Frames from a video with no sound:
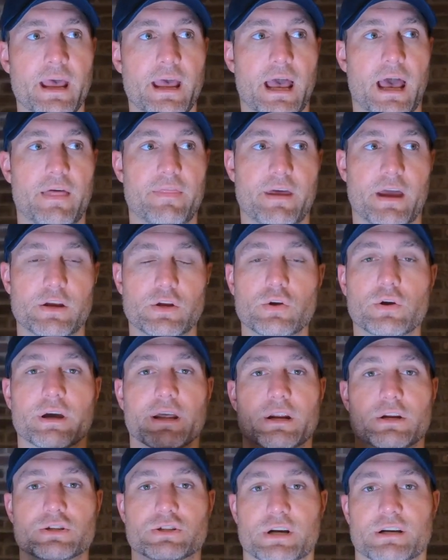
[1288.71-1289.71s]
And then you
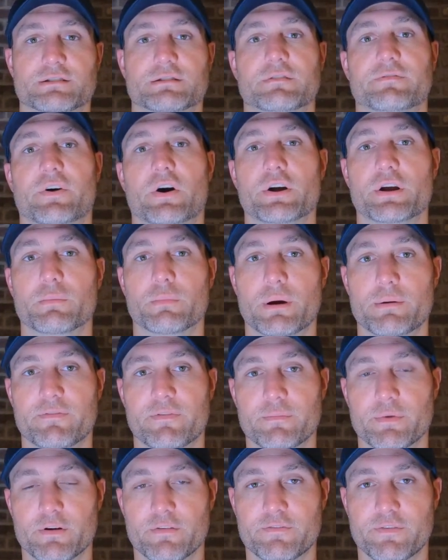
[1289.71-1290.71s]
can adjust the volume rate
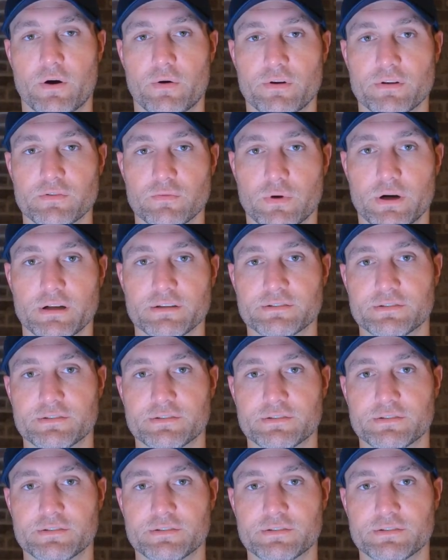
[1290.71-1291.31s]
from your phone as well.